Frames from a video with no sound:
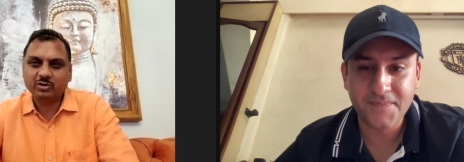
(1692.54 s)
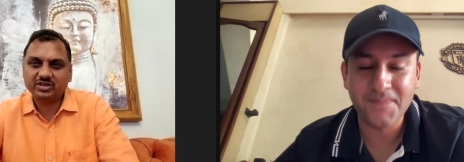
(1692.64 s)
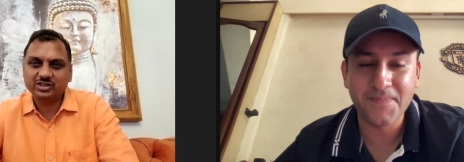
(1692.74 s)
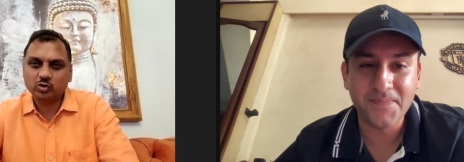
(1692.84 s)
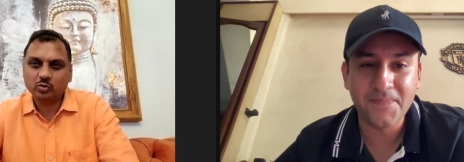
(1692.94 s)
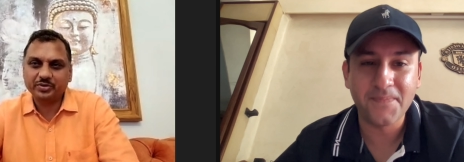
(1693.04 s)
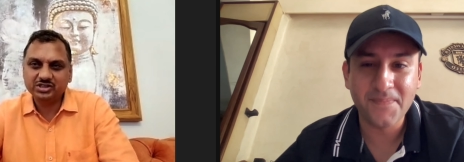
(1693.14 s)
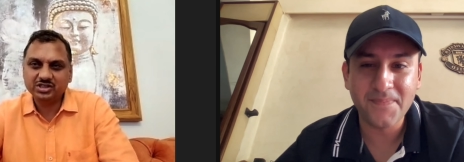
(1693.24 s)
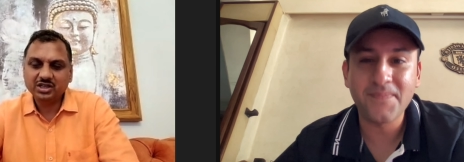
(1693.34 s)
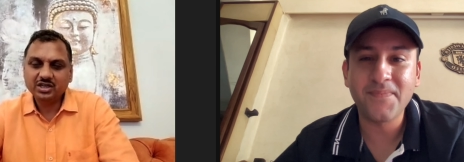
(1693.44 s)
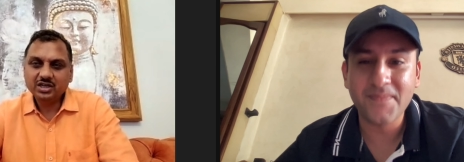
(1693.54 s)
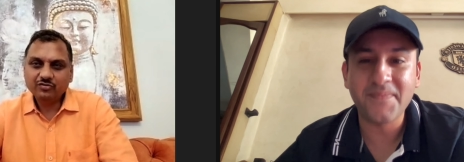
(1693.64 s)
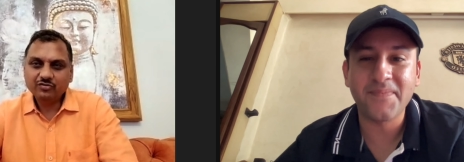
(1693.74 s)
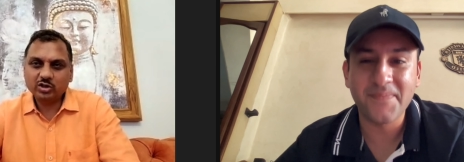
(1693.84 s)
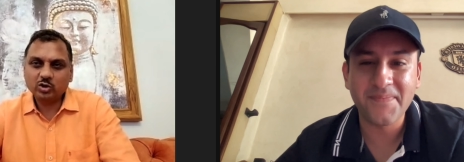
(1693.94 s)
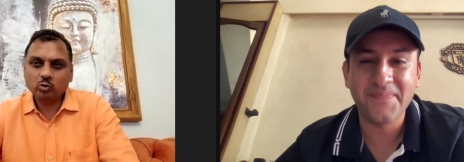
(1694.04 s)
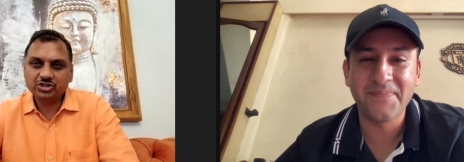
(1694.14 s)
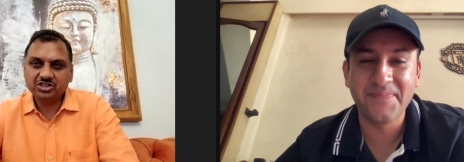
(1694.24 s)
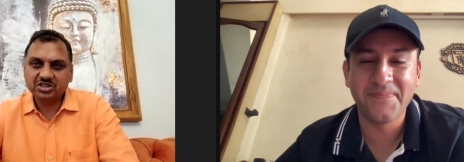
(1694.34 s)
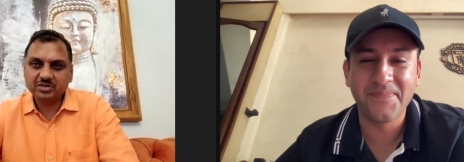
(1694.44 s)
Speaker 1: out with SOPs for the
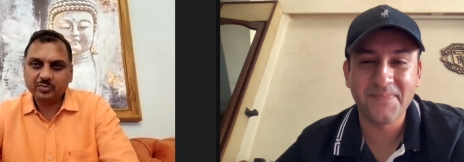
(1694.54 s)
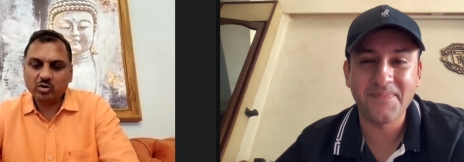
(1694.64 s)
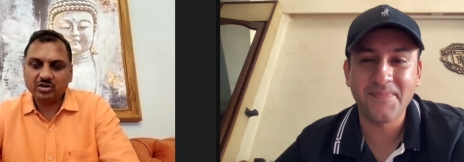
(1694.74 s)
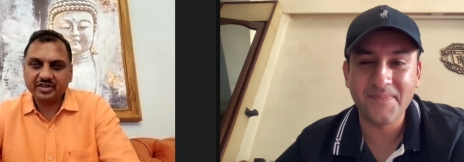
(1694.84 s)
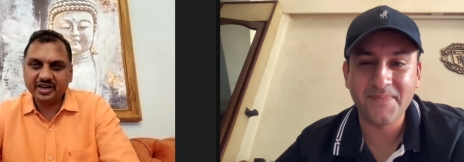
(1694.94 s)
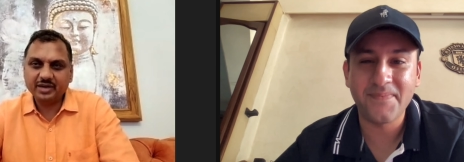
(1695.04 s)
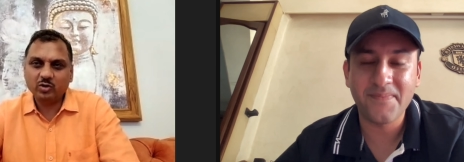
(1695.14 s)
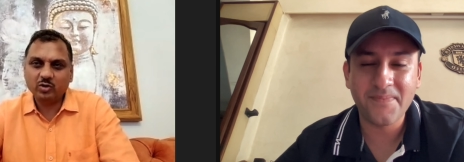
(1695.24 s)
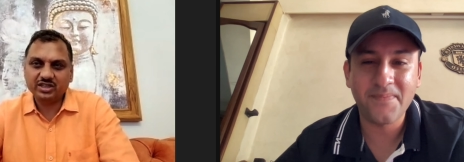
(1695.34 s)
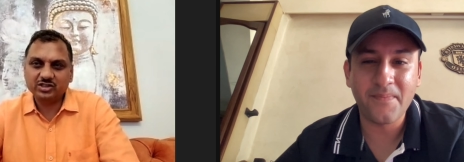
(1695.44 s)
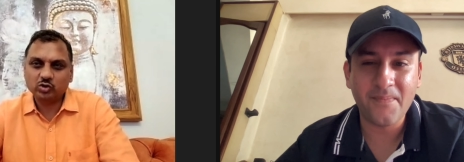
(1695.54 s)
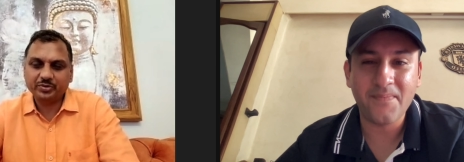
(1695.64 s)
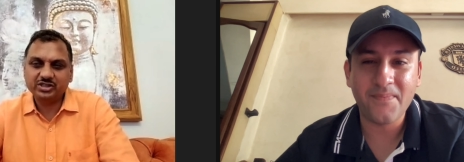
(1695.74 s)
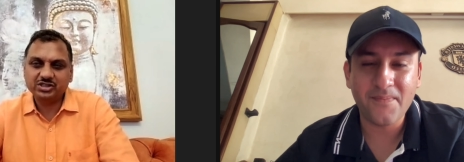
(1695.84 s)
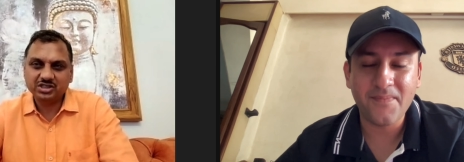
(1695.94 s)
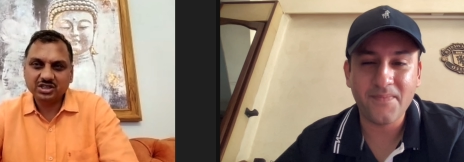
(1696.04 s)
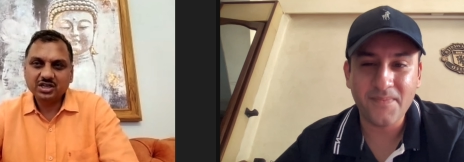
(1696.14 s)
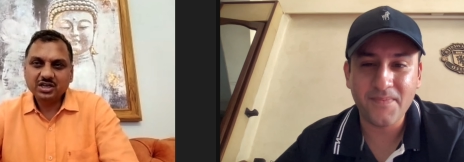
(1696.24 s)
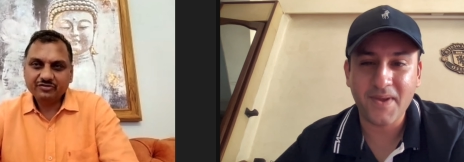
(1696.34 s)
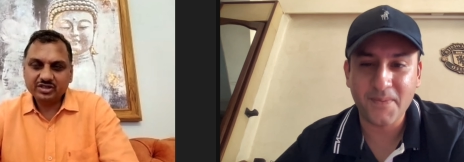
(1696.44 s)
crew change in port. They came out with SOPs.
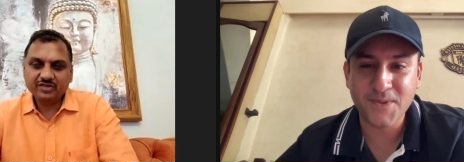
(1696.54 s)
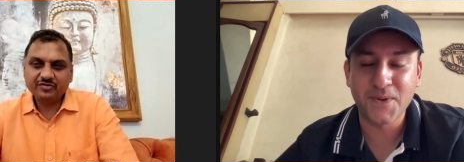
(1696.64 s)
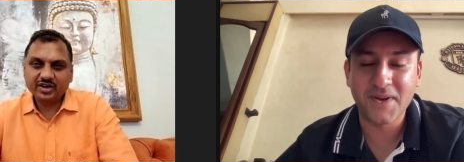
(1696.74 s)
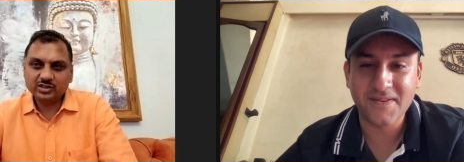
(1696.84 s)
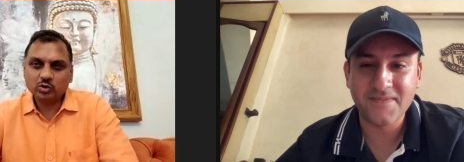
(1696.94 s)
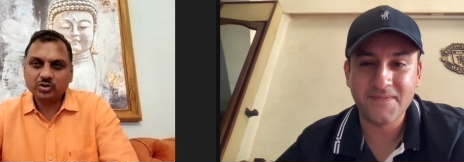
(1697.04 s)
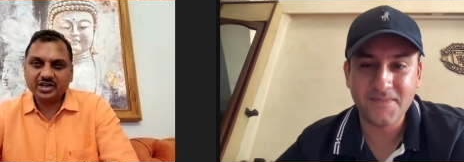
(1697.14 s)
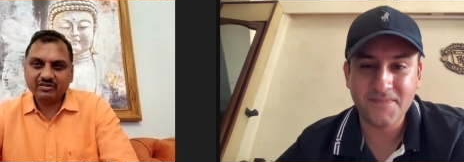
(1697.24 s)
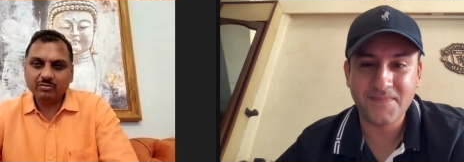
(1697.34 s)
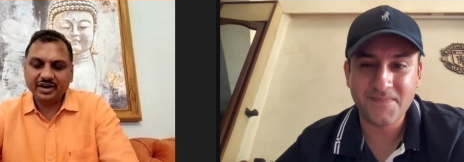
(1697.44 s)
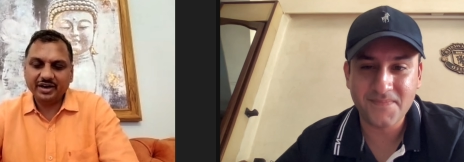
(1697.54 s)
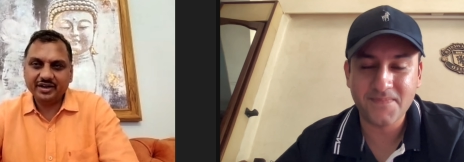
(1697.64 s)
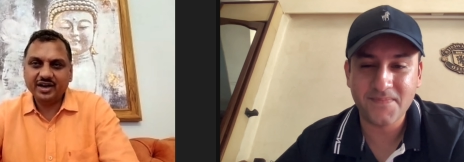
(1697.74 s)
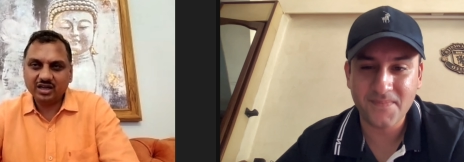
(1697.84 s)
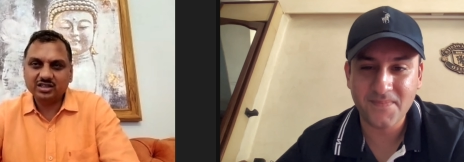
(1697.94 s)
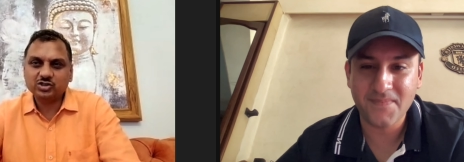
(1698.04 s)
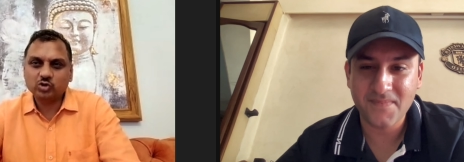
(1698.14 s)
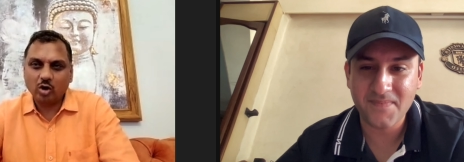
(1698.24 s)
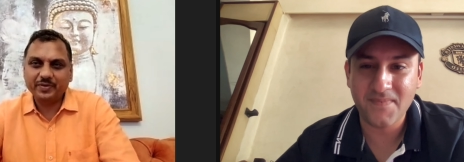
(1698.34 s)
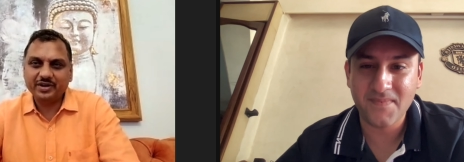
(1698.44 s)
Absolutely. Seafarer has to travel by air, and others
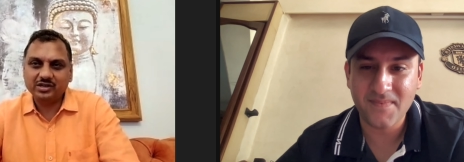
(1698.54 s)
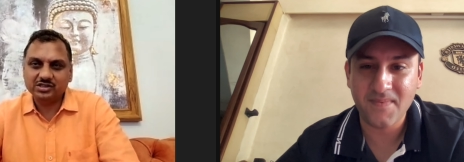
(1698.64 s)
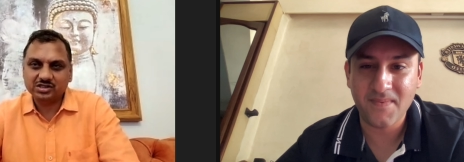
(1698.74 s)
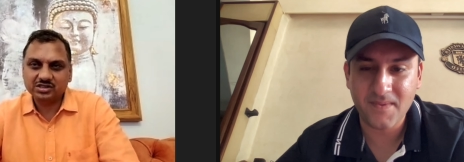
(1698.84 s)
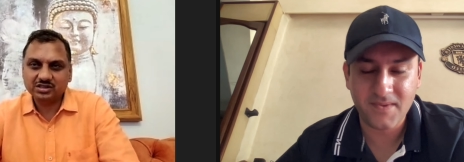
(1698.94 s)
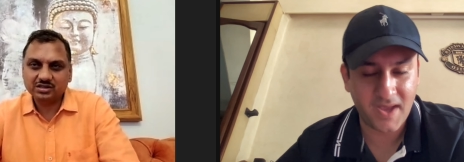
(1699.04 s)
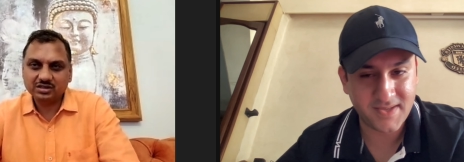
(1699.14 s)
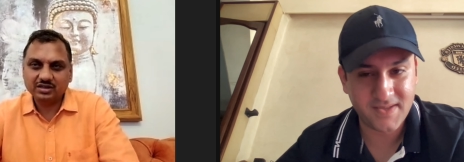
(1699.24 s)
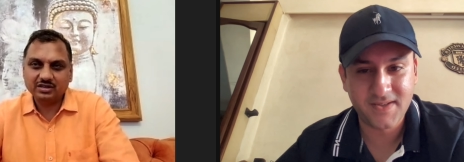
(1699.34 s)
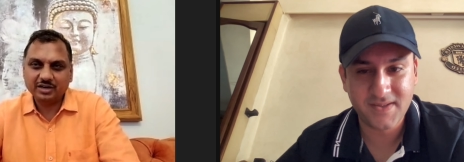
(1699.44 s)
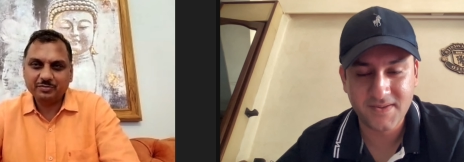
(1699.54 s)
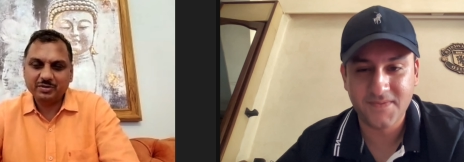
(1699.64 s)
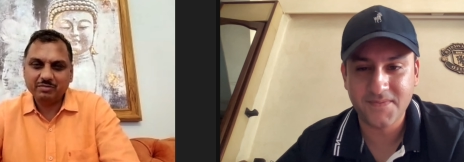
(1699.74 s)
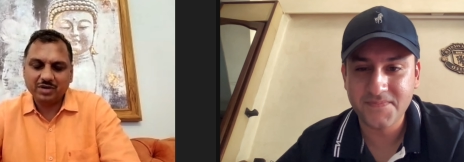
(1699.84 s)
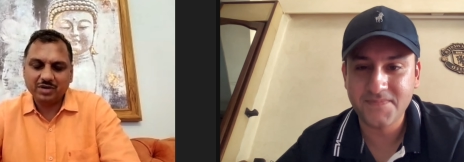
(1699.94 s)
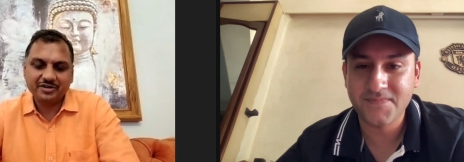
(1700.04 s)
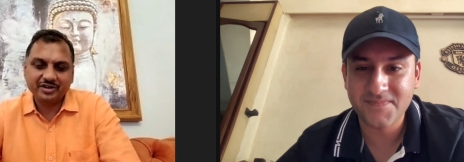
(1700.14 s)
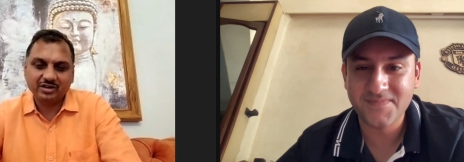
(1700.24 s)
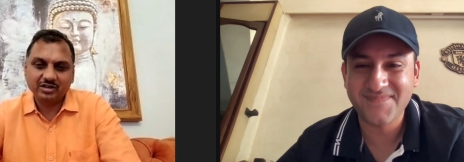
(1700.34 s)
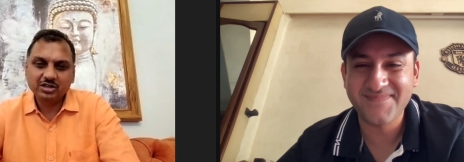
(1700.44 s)
copied us. Yes. Uh, let me be
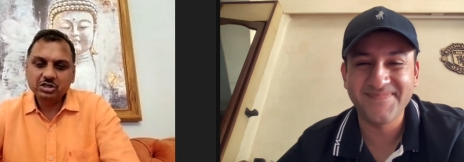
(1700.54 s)
blunt here.